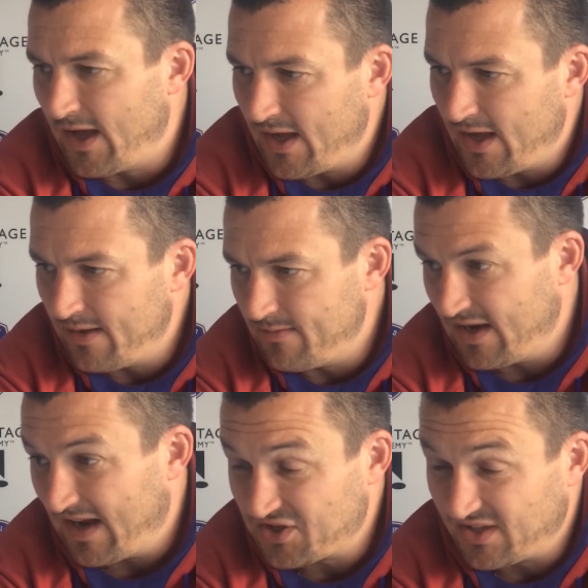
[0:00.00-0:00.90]

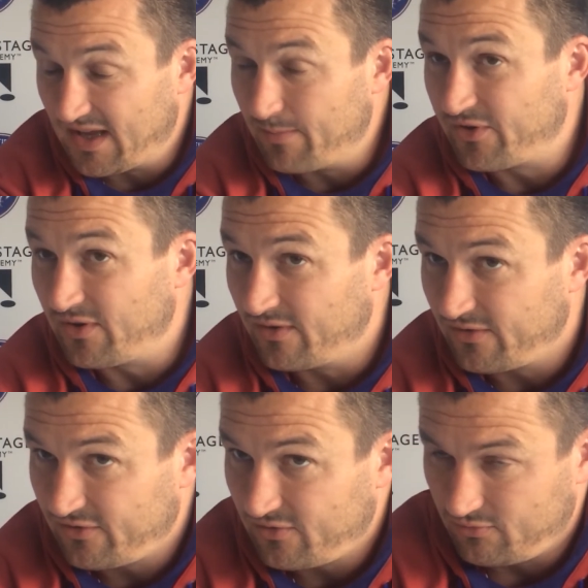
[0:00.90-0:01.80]
And Ashley
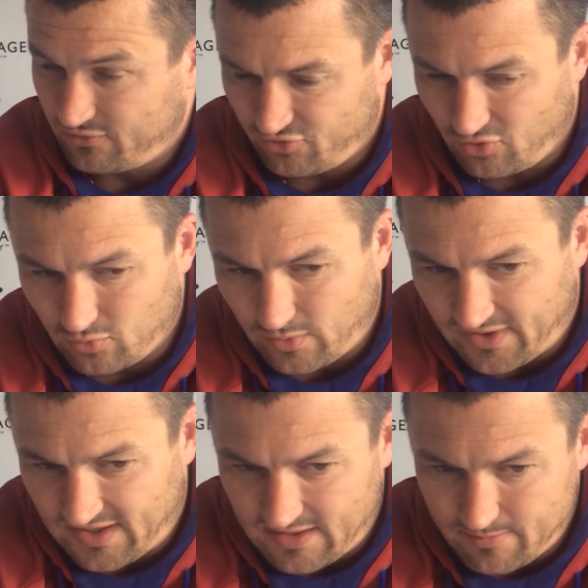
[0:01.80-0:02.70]
Gibson, that's struggling
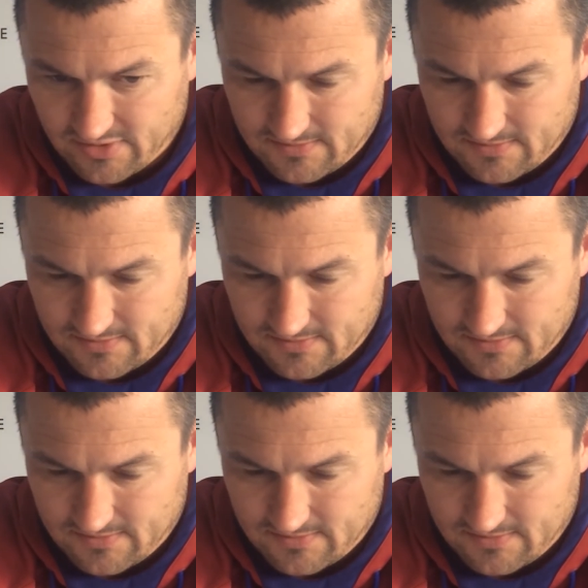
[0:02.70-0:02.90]
with a knee.